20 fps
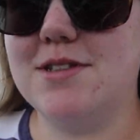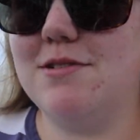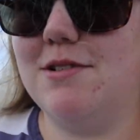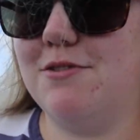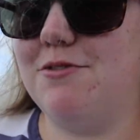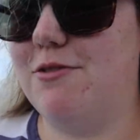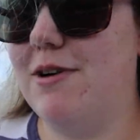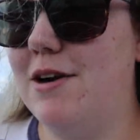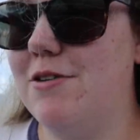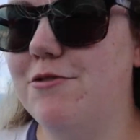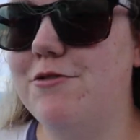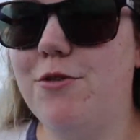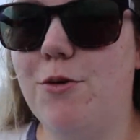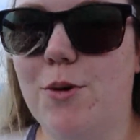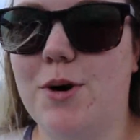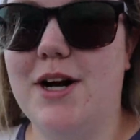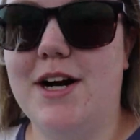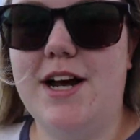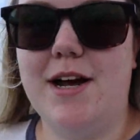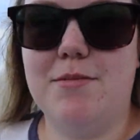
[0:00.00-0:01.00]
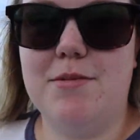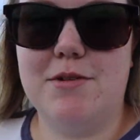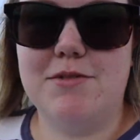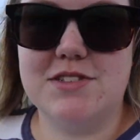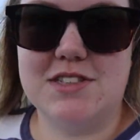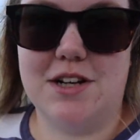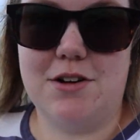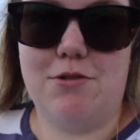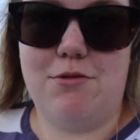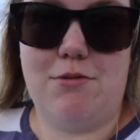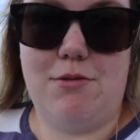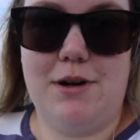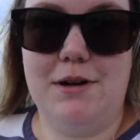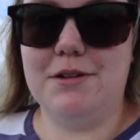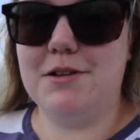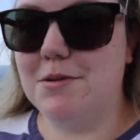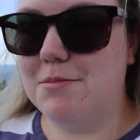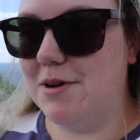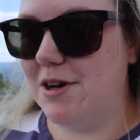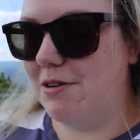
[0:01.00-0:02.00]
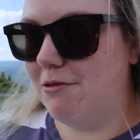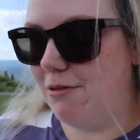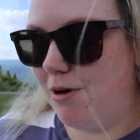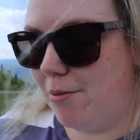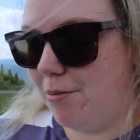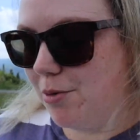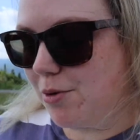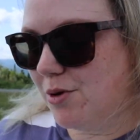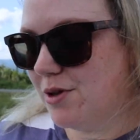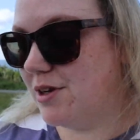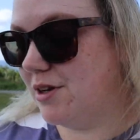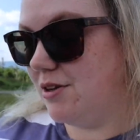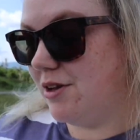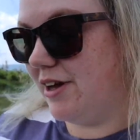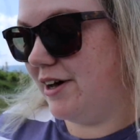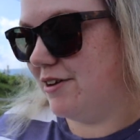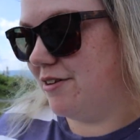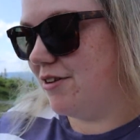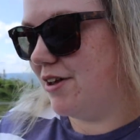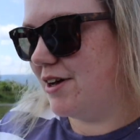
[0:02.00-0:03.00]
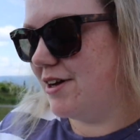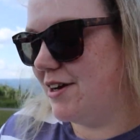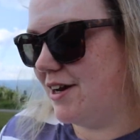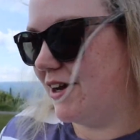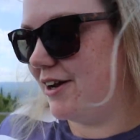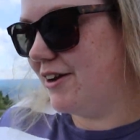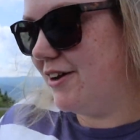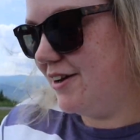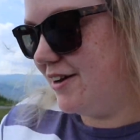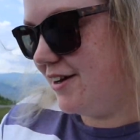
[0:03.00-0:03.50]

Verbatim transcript: Around four A M it was like a really big rumble and a lot of lightning.